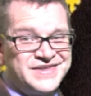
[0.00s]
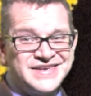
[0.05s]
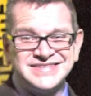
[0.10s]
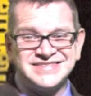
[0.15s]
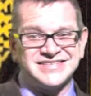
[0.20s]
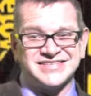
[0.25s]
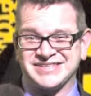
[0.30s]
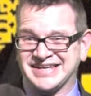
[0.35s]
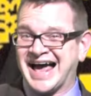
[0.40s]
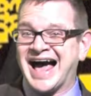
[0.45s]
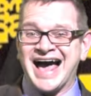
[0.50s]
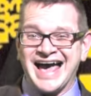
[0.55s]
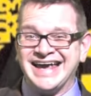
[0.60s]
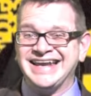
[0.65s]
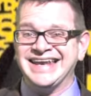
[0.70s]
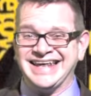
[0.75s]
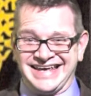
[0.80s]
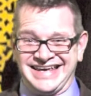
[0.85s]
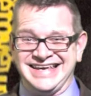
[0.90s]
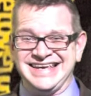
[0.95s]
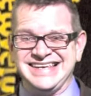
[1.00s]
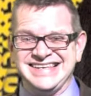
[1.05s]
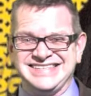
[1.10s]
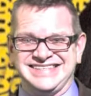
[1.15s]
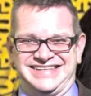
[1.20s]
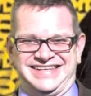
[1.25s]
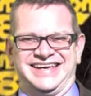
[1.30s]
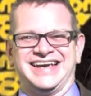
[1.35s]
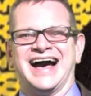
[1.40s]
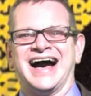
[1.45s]
This is kind of
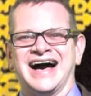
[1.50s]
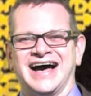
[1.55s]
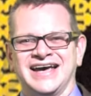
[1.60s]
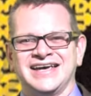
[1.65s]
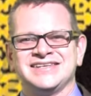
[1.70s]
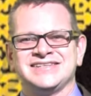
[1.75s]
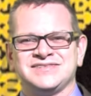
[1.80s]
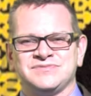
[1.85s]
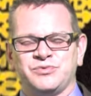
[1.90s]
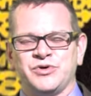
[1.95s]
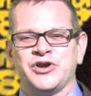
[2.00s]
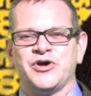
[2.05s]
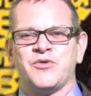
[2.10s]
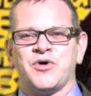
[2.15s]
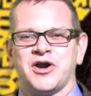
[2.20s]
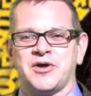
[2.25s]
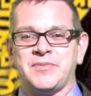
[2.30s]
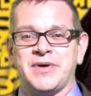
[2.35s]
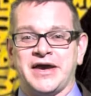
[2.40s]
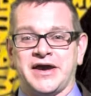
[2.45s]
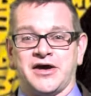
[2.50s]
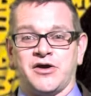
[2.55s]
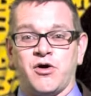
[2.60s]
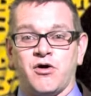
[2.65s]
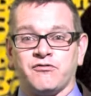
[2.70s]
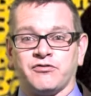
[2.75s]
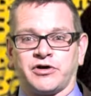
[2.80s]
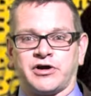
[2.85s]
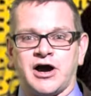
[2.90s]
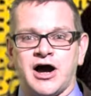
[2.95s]
easy, guys. We don't want to make it
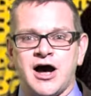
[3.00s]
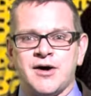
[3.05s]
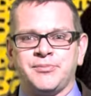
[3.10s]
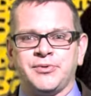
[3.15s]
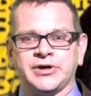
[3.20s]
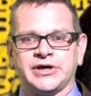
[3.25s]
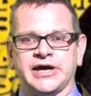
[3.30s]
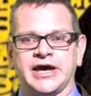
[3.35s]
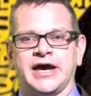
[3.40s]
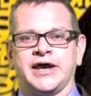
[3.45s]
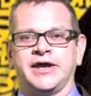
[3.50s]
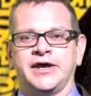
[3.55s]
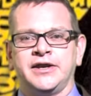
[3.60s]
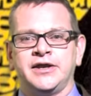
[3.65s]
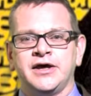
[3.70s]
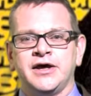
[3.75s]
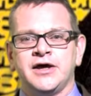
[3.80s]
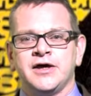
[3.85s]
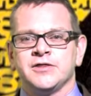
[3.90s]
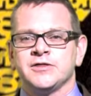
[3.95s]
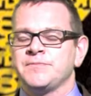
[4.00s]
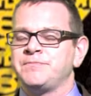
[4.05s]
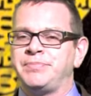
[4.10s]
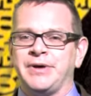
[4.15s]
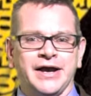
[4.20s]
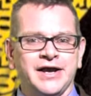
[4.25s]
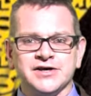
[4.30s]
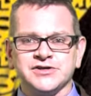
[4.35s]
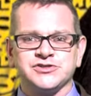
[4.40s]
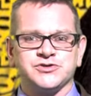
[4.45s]
overcomplicated. The
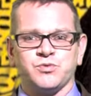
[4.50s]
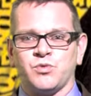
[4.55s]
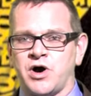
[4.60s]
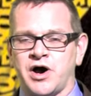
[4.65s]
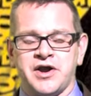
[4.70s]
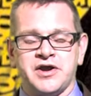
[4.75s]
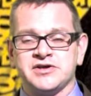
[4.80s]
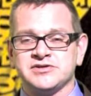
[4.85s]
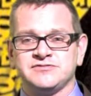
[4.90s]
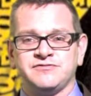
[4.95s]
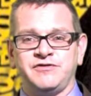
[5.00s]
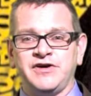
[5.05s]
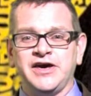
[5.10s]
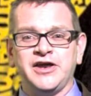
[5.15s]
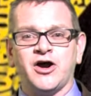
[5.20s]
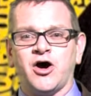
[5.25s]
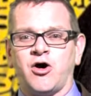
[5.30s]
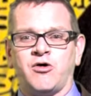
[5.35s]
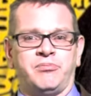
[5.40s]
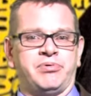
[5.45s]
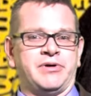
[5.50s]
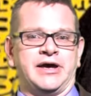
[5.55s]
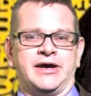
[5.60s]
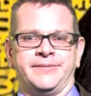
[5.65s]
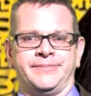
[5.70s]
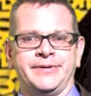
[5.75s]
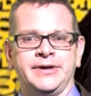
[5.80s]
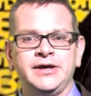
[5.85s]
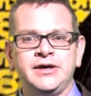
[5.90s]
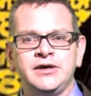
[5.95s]
biggest one is veto,
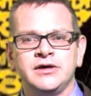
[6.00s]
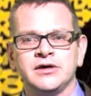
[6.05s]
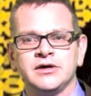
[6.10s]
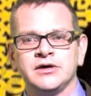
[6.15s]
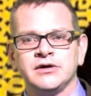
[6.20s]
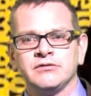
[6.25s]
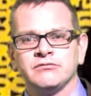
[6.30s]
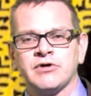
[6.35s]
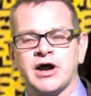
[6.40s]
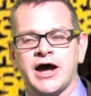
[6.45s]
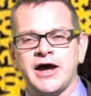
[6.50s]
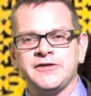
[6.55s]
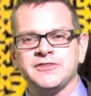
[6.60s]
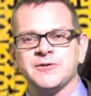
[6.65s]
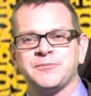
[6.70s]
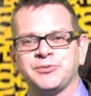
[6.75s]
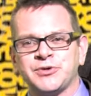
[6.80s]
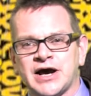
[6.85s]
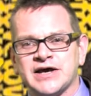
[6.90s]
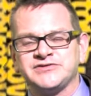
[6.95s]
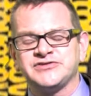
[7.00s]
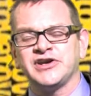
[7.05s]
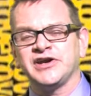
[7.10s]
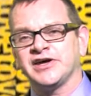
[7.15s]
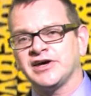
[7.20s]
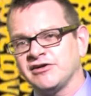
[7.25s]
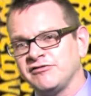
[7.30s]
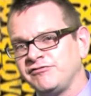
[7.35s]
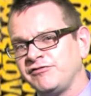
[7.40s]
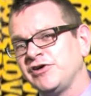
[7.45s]
baby, right? The
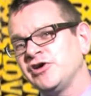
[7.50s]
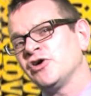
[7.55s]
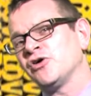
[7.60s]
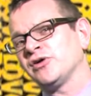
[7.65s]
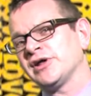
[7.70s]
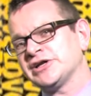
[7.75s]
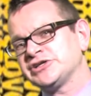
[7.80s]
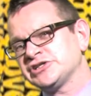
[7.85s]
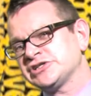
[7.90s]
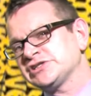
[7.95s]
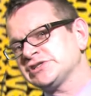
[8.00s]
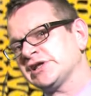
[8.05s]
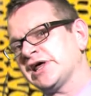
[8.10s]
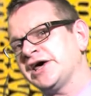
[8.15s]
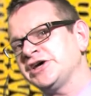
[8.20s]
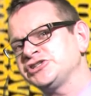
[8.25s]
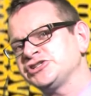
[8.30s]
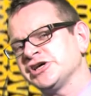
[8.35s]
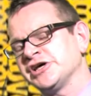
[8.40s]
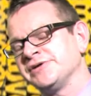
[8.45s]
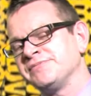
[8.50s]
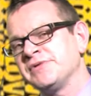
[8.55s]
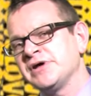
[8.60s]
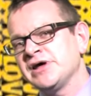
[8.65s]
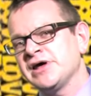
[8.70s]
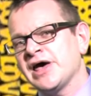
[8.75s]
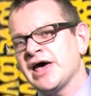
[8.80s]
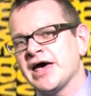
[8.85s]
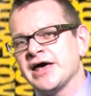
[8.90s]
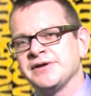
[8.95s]
president can veto legislation.
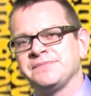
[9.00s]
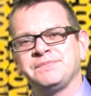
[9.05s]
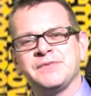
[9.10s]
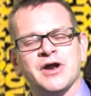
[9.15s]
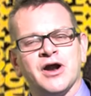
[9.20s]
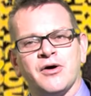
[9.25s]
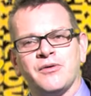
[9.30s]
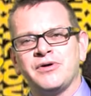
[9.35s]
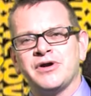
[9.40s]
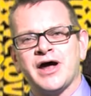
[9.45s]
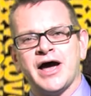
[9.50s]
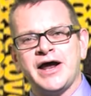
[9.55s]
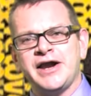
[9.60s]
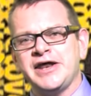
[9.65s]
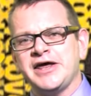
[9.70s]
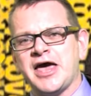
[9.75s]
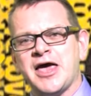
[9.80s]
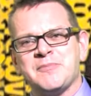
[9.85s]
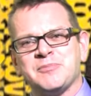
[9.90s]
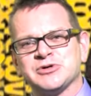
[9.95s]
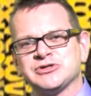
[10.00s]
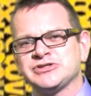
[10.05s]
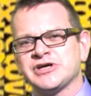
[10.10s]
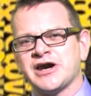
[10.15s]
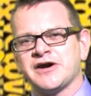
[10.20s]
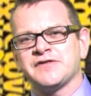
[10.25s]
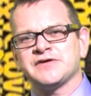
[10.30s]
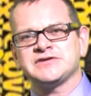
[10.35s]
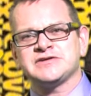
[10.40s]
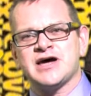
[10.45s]
And, you know,
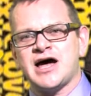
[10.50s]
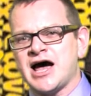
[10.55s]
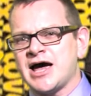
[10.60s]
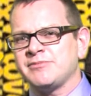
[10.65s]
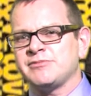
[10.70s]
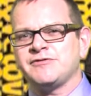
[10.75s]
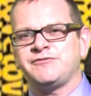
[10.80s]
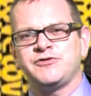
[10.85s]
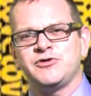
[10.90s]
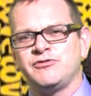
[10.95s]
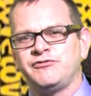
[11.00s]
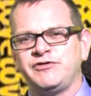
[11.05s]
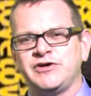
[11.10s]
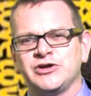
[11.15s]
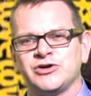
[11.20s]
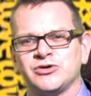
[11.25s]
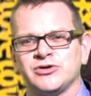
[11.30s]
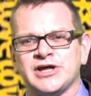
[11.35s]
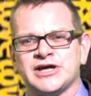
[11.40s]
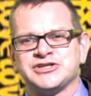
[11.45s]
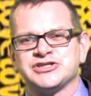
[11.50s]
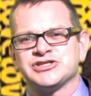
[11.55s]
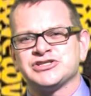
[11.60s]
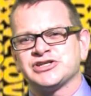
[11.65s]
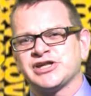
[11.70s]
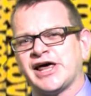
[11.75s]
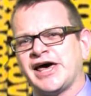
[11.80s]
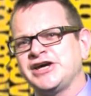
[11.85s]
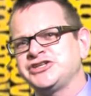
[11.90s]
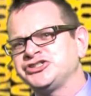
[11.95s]
98% of the time, if you veto
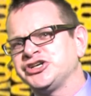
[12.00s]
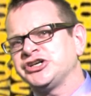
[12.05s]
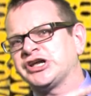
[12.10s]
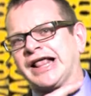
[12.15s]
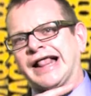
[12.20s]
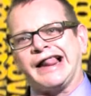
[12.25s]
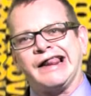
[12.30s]
legislation,